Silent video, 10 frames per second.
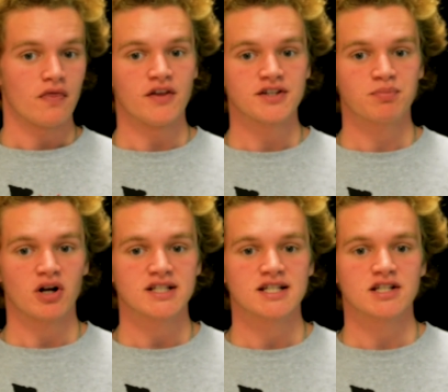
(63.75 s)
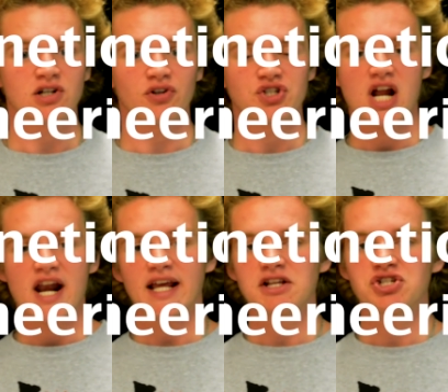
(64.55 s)
This process is called
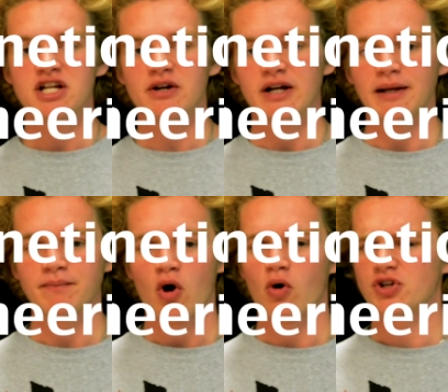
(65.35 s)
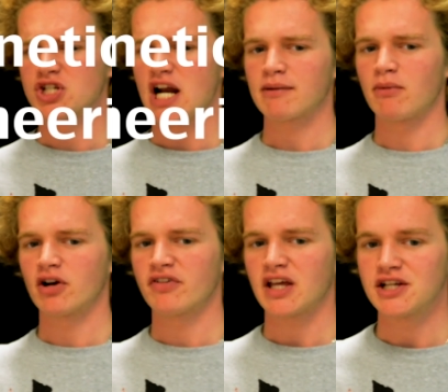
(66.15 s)
genetic engineering, or genetic
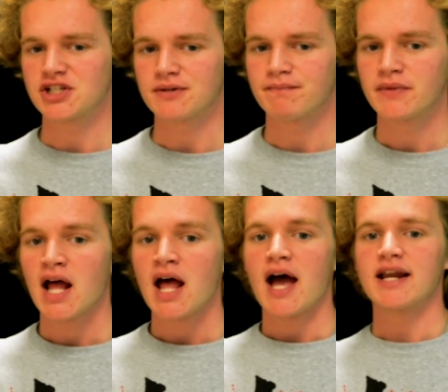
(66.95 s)
modification, and